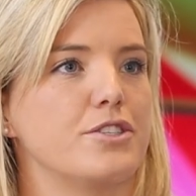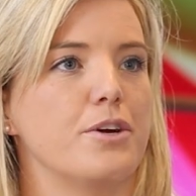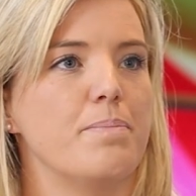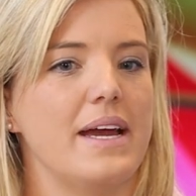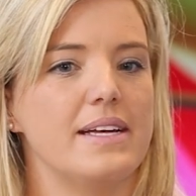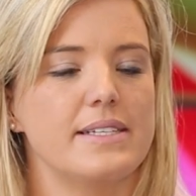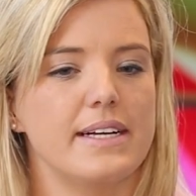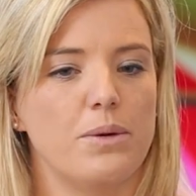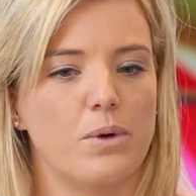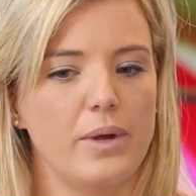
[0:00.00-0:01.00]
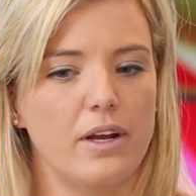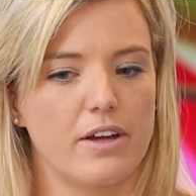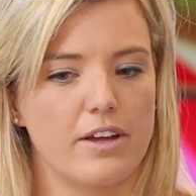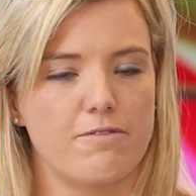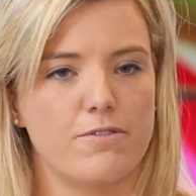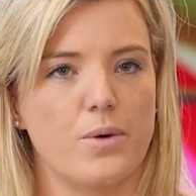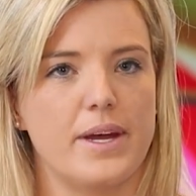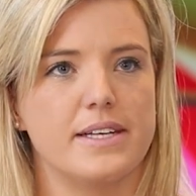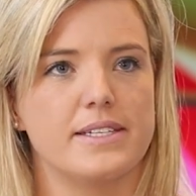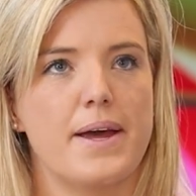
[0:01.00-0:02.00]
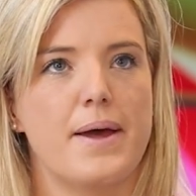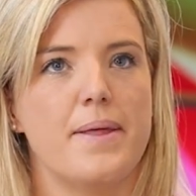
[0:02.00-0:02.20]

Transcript: So basically what we're looking for is